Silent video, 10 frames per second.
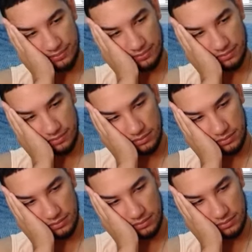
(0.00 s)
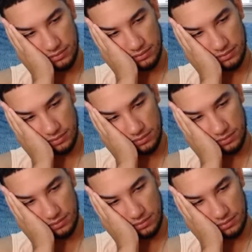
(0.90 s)

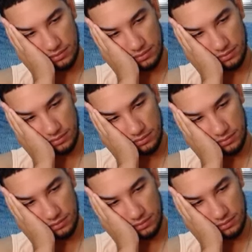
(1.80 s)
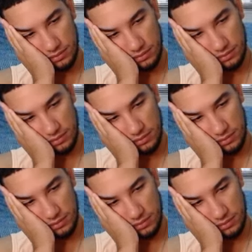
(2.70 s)

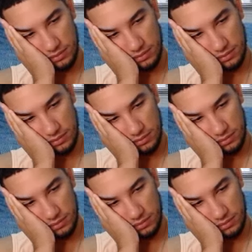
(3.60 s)
Nobody speaks.